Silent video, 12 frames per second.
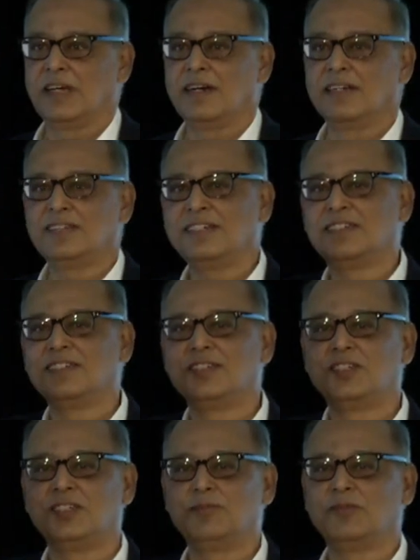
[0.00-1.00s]
think
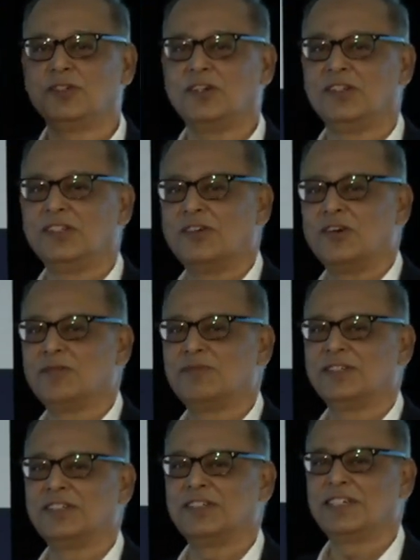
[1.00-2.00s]
she put on the wrong
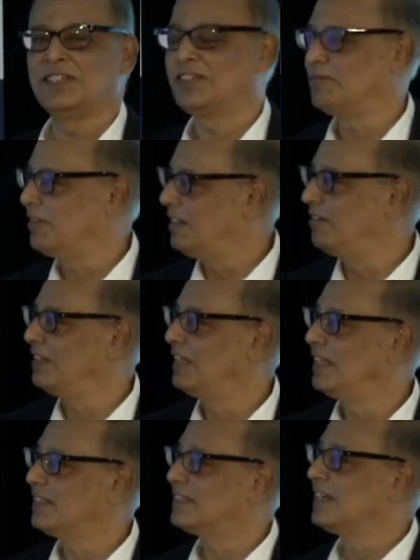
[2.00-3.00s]
presentation, but
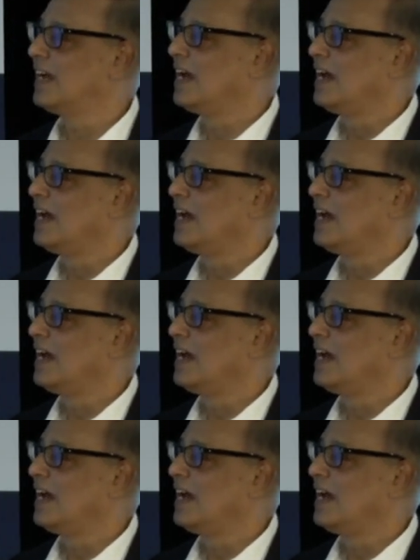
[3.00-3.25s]
nevertheless,